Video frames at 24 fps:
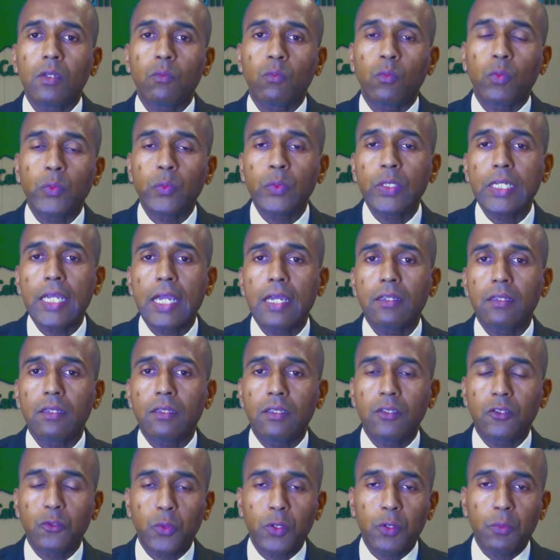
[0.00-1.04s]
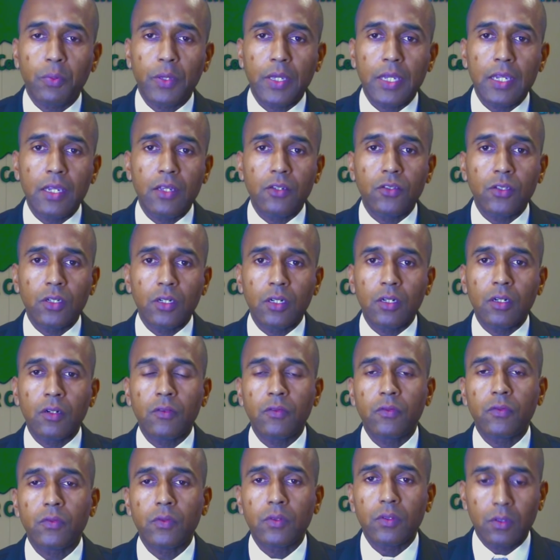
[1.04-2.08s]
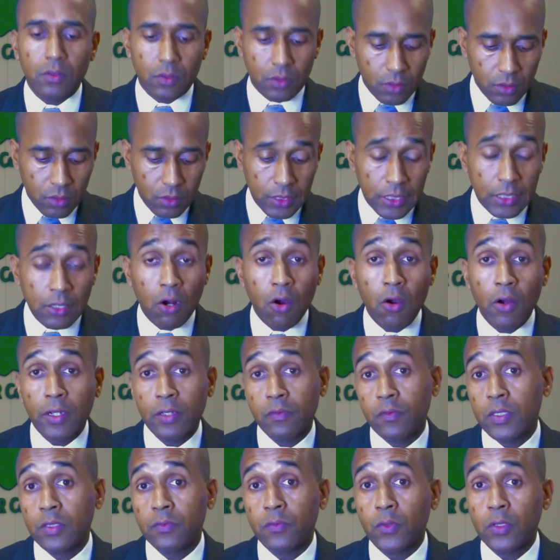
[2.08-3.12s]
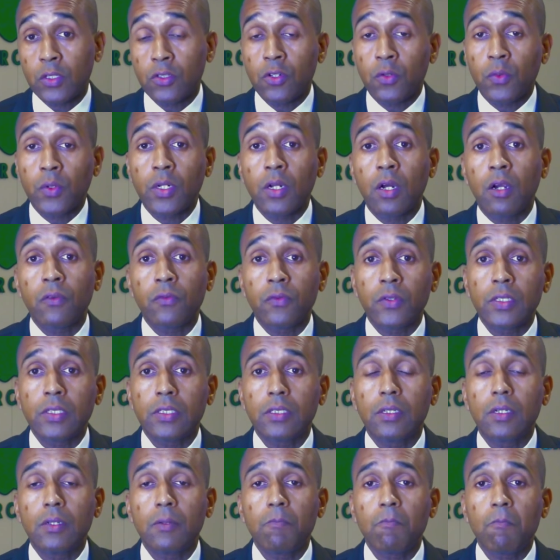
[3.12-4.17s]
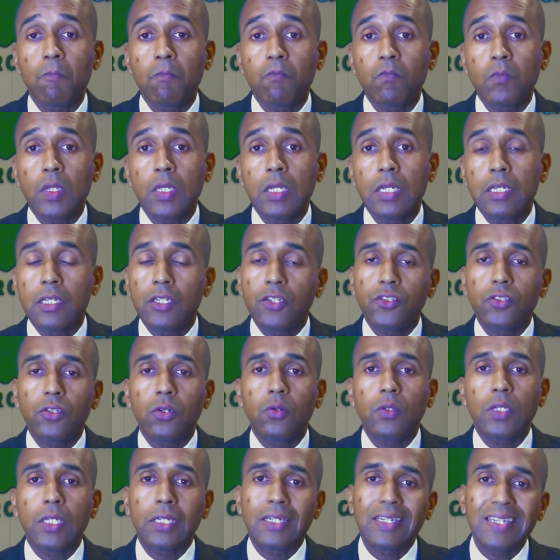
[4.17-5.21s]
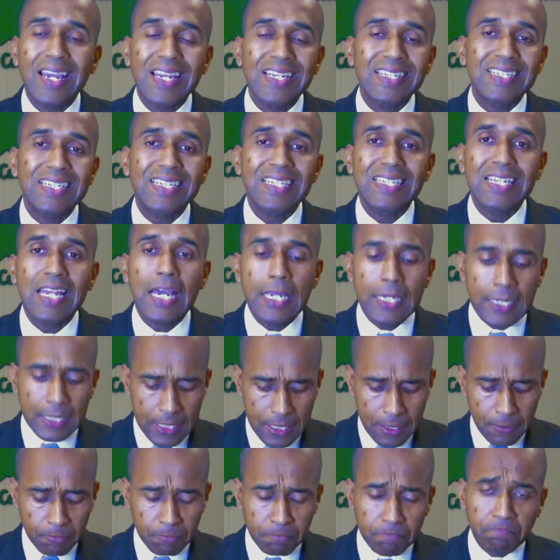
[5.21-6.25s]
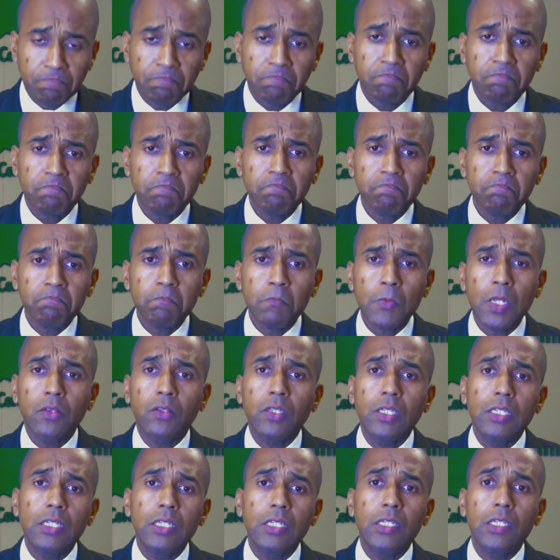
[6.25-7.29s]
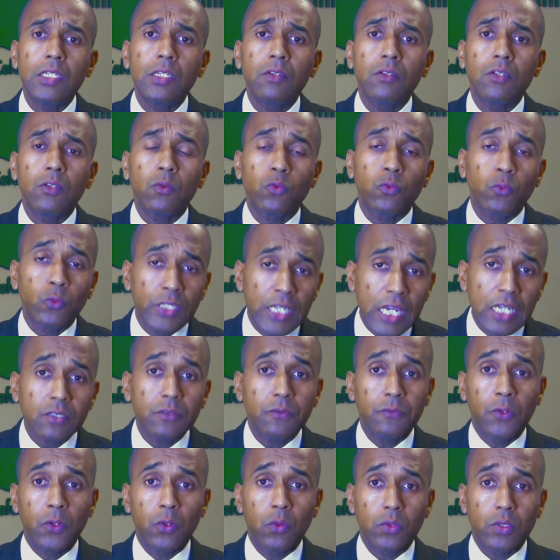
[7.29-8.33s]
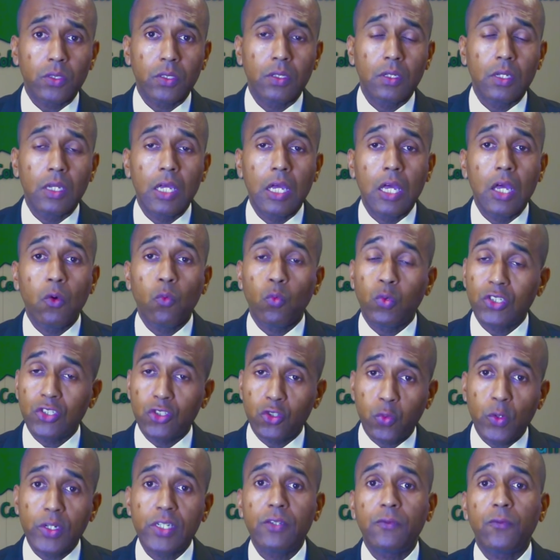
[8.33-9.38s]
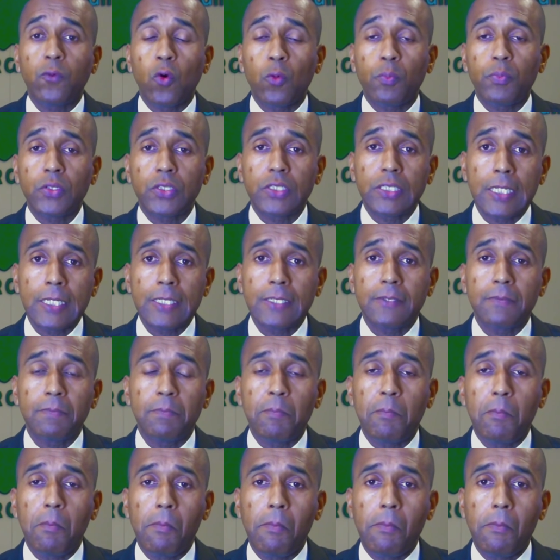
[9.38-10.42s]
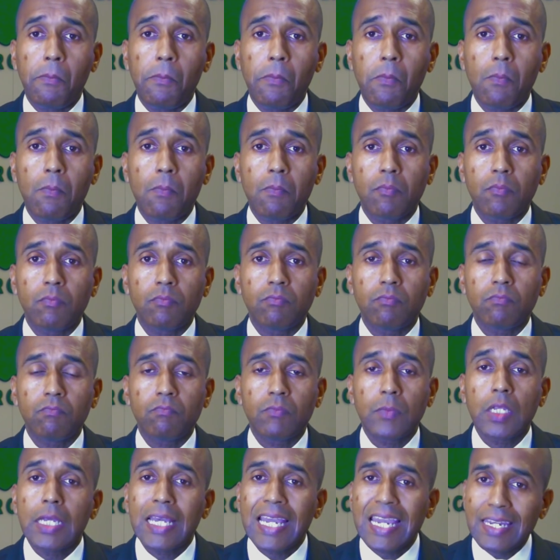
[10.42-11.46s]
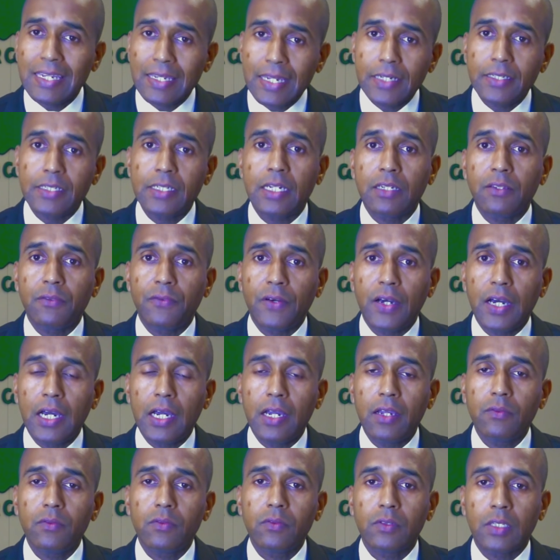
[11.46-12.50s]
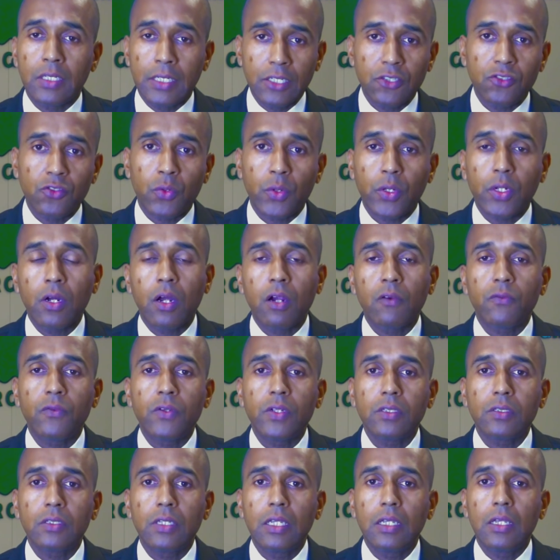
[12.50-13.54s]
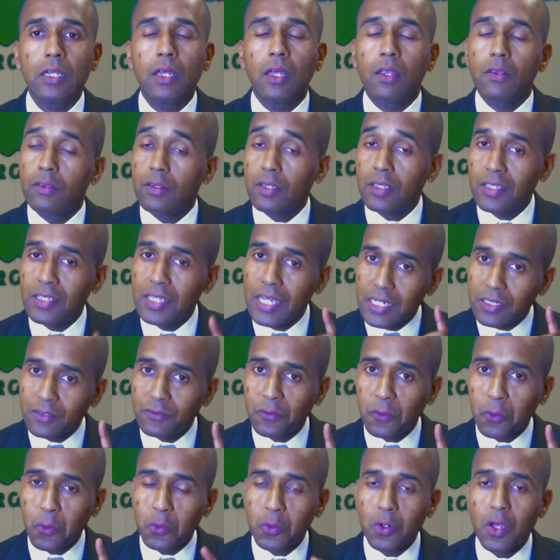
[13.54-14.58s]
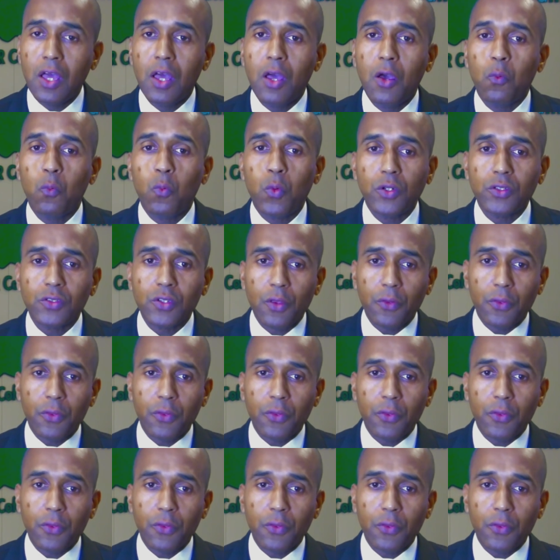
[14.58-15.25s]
When we look at the Twitter page of the lead archivist for the General Conference, he showed that in 1990, the yes vote was 24 percent. In 1995, the next general conference, the yes vote was